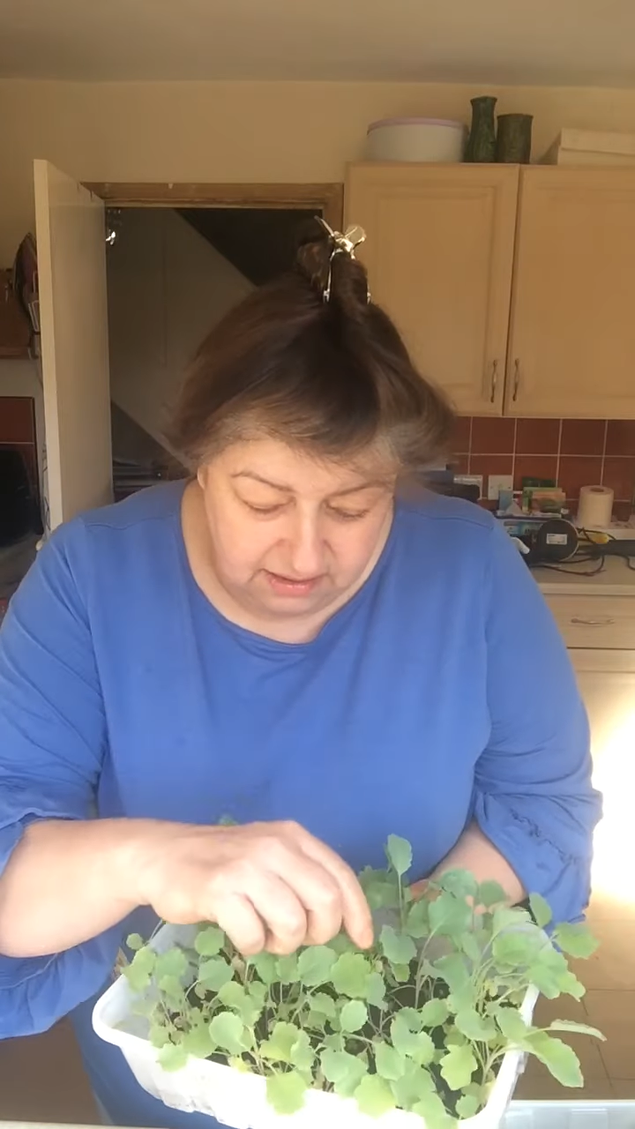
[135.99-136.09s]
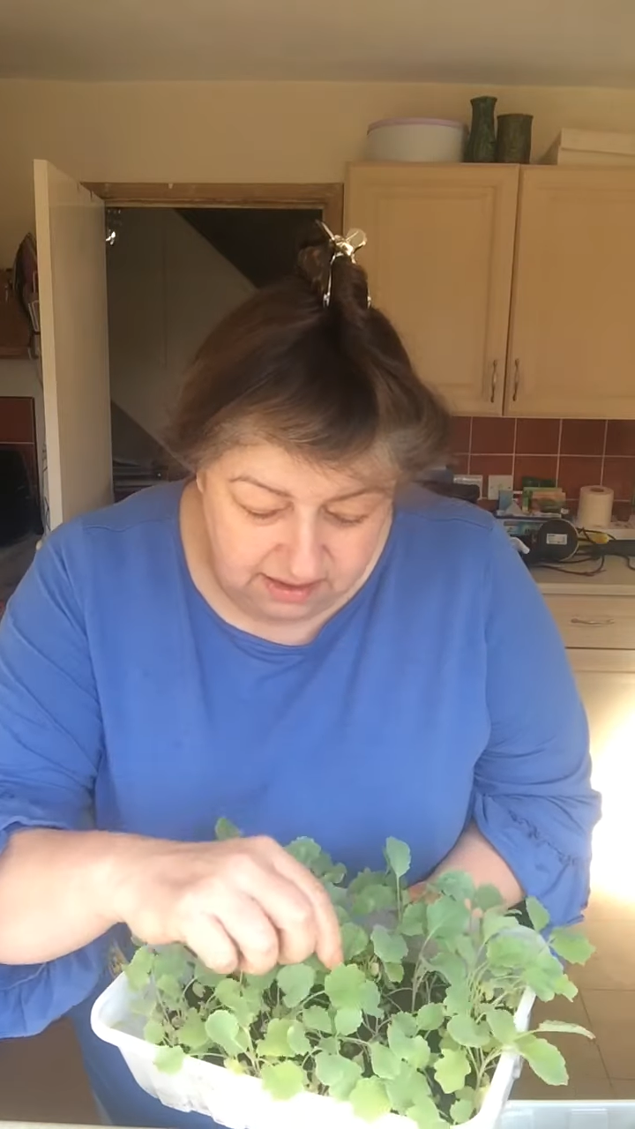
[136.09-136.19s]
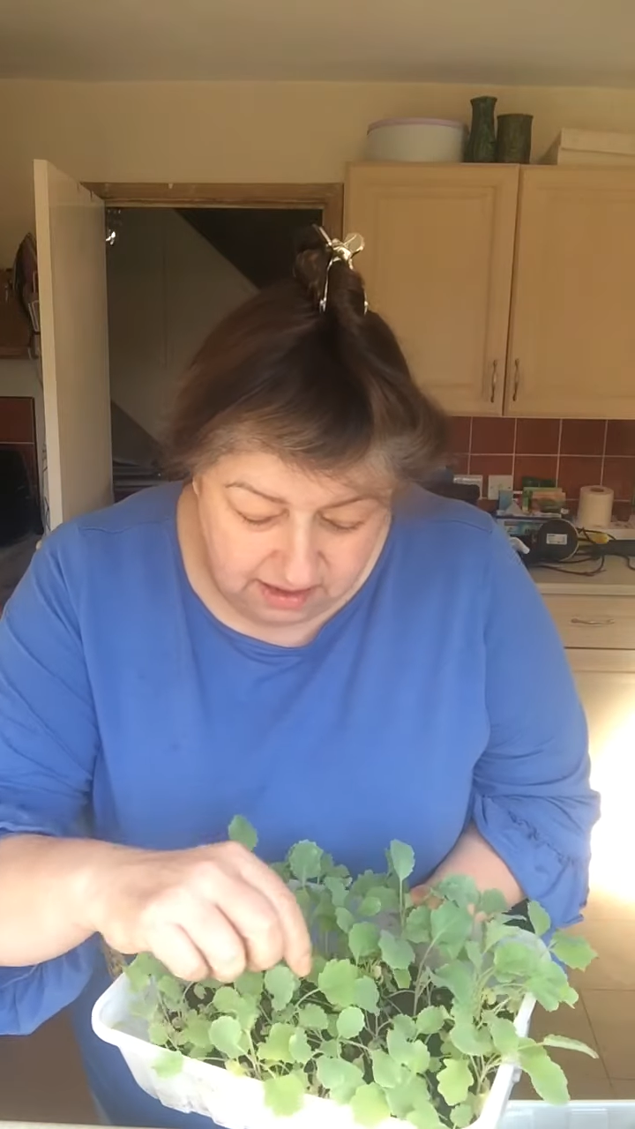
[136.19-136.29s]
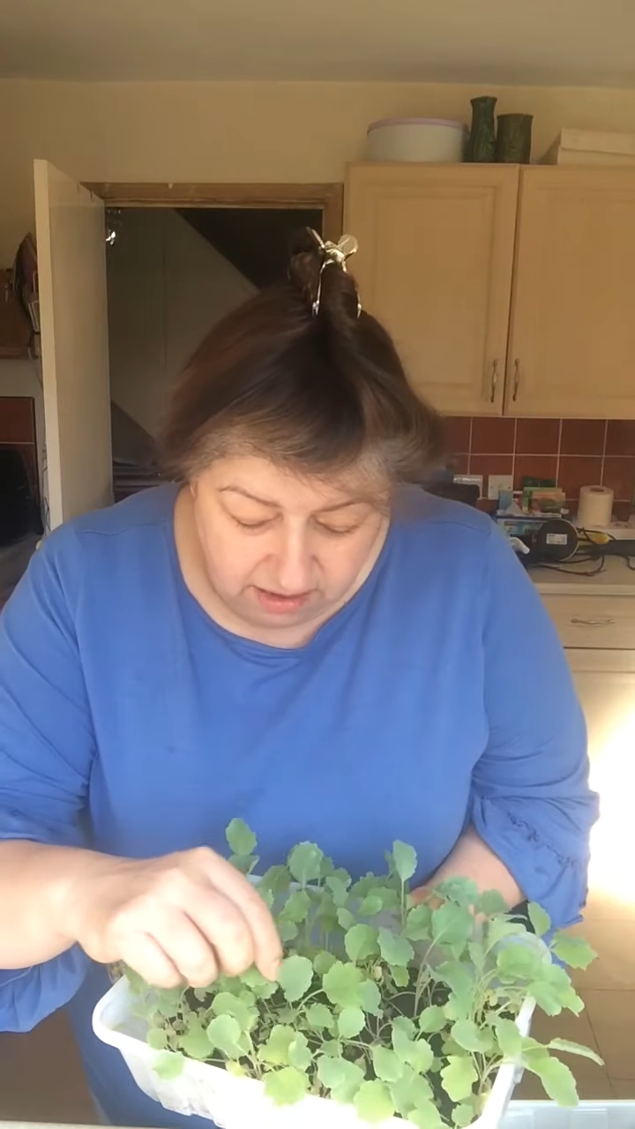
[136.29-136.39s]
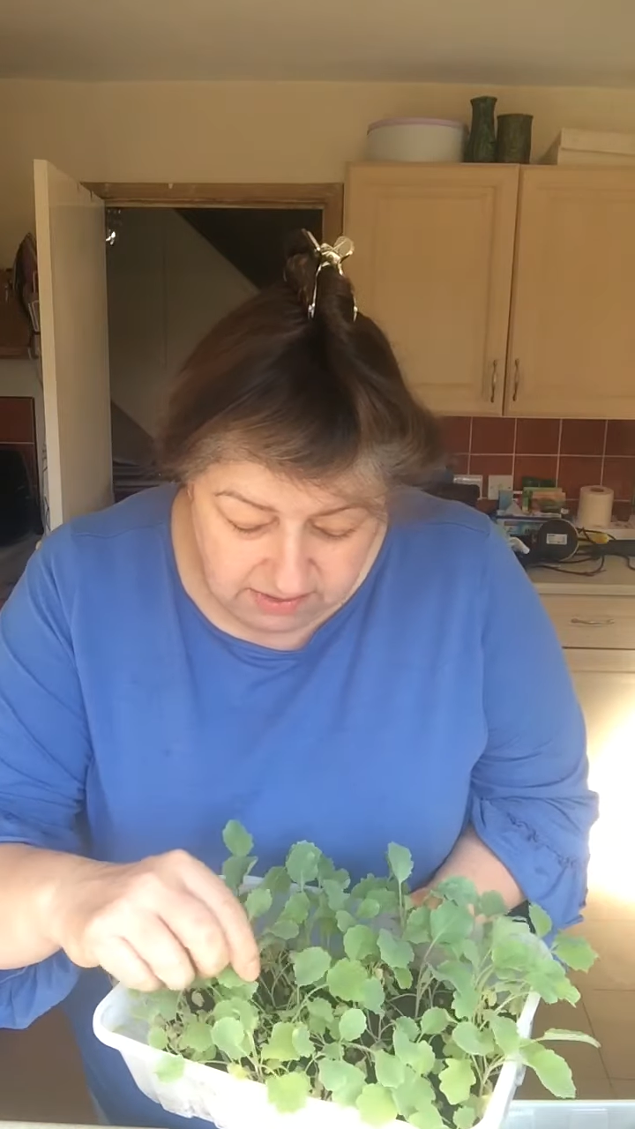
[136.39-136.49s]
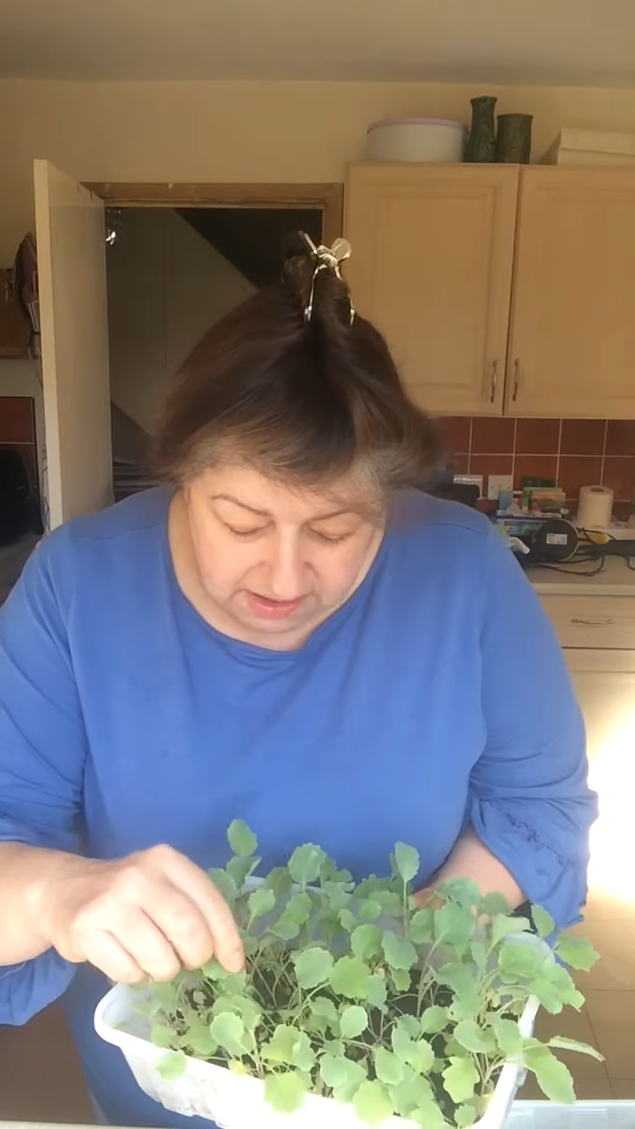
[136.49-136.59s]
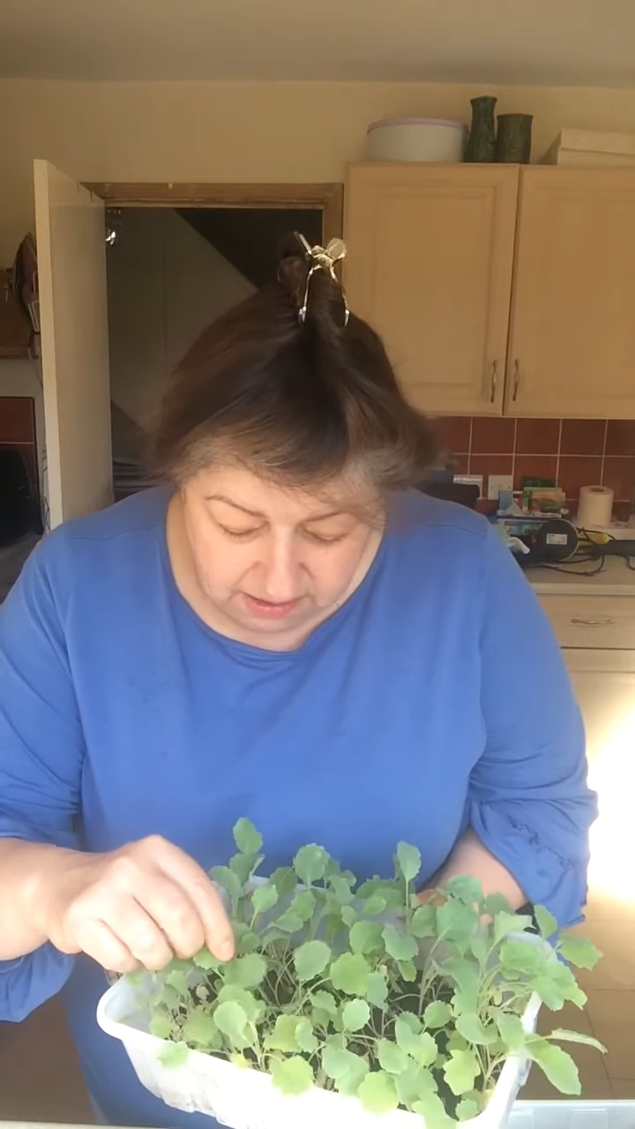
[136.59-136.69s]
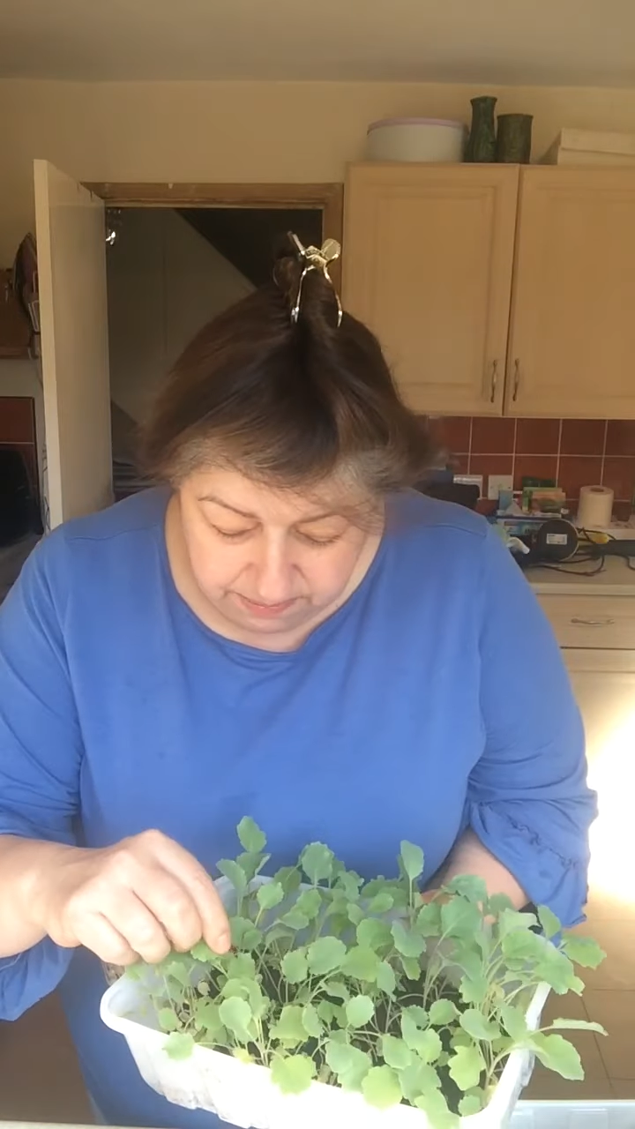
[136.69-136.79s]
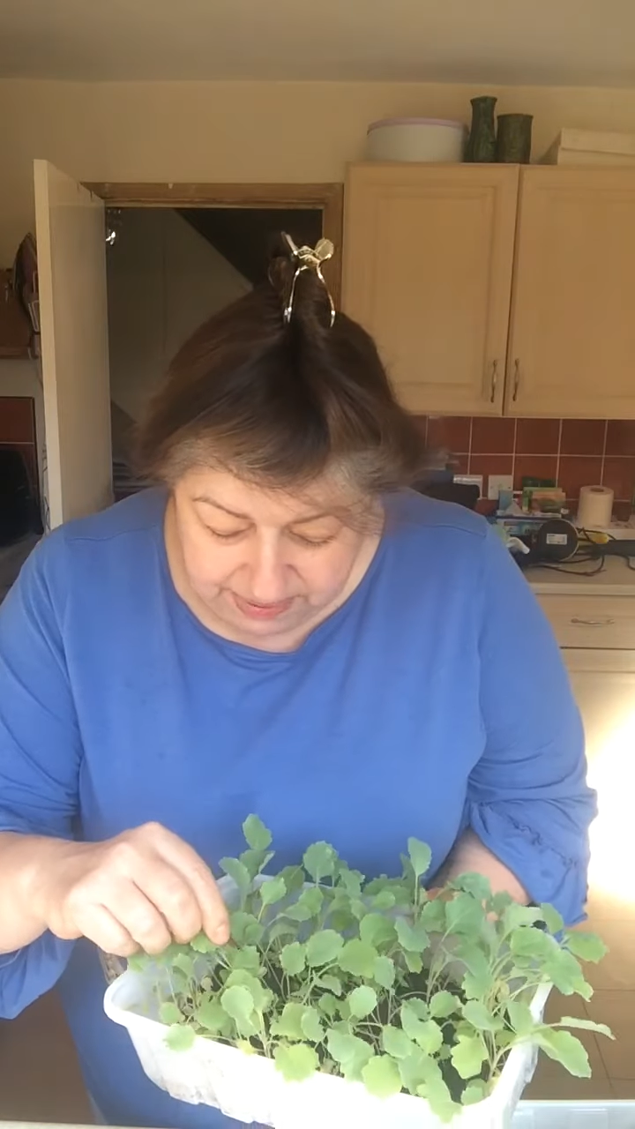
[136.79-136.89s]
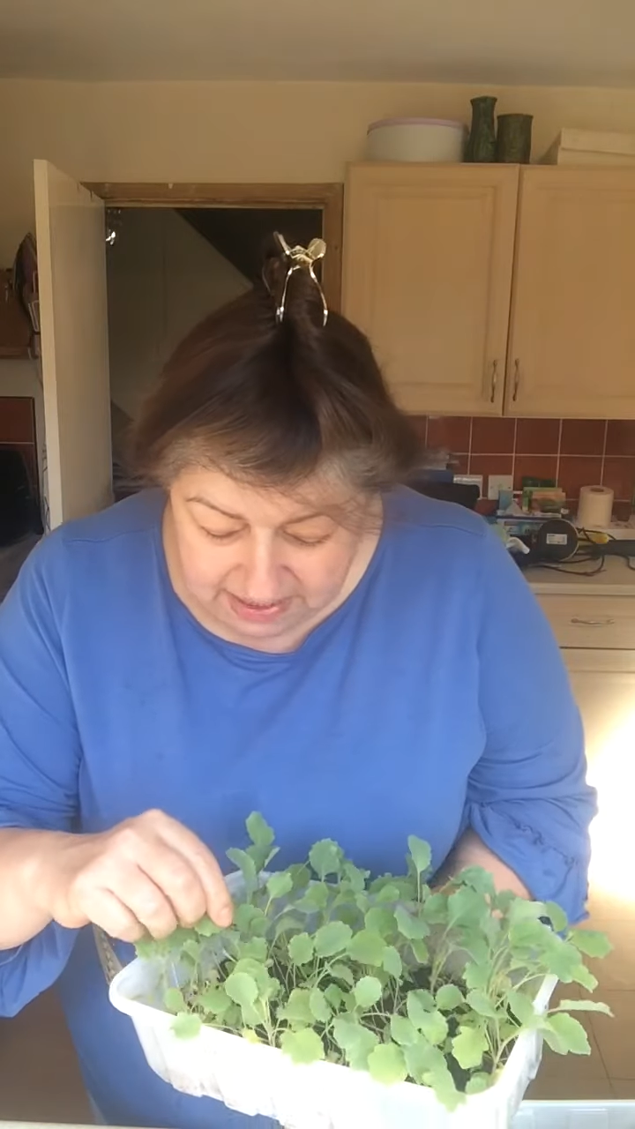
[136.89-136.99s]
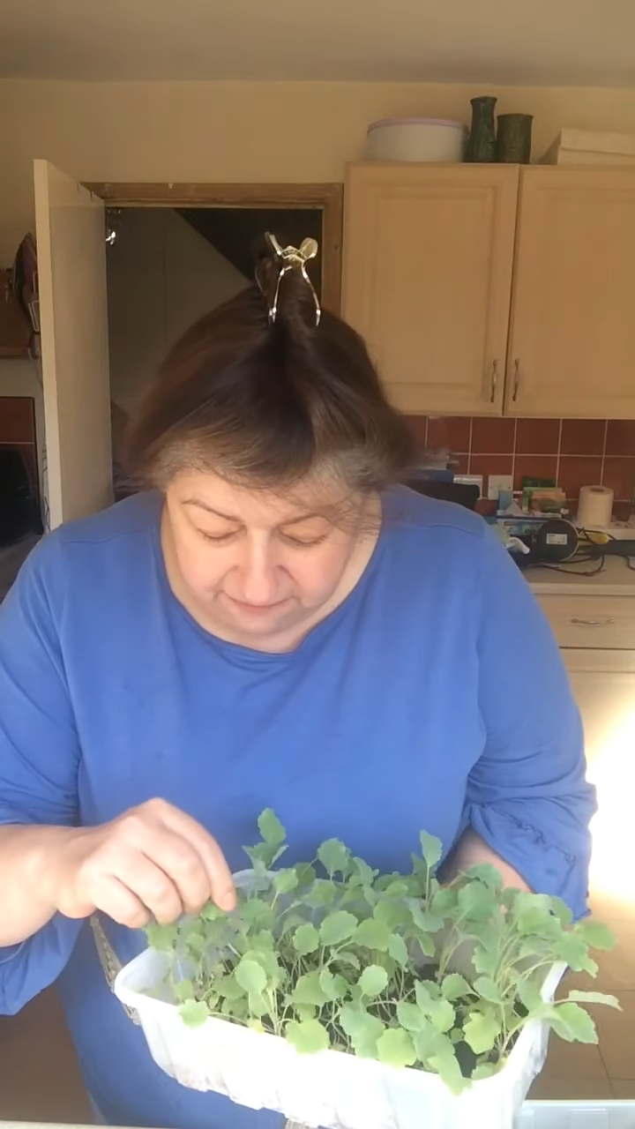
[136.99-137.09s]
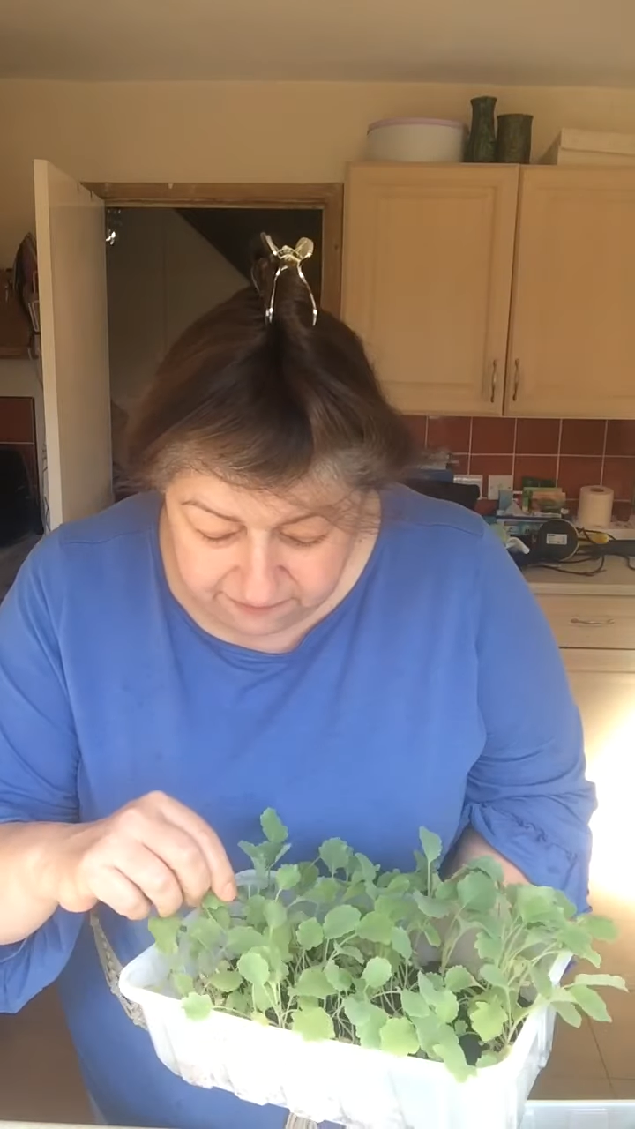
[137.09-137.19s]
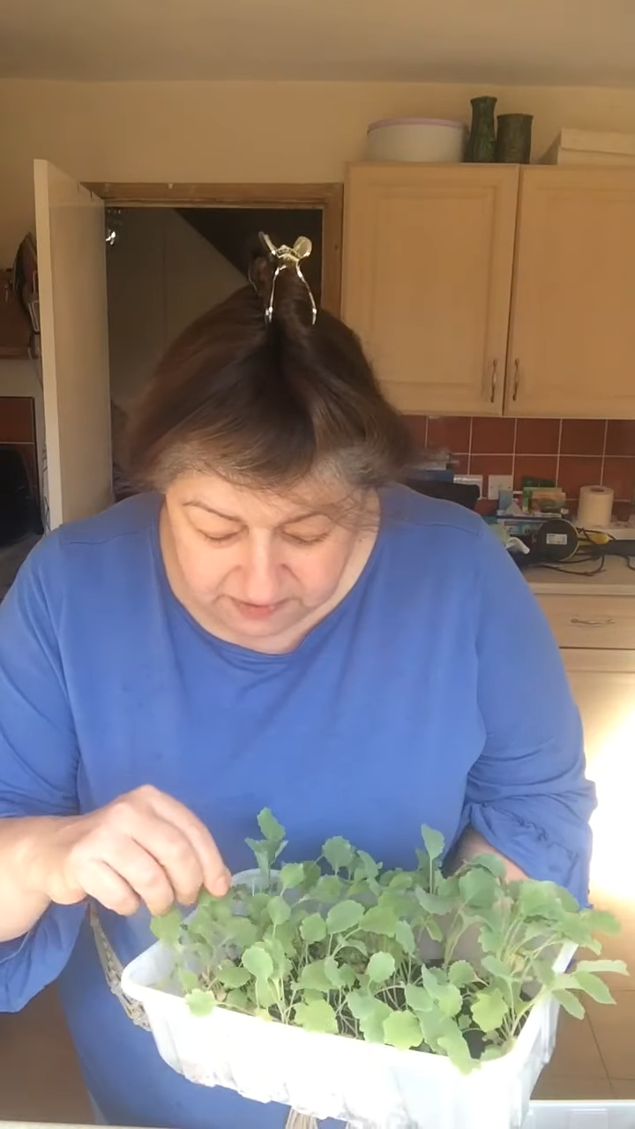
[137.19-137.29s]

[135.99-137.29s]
they're going to compete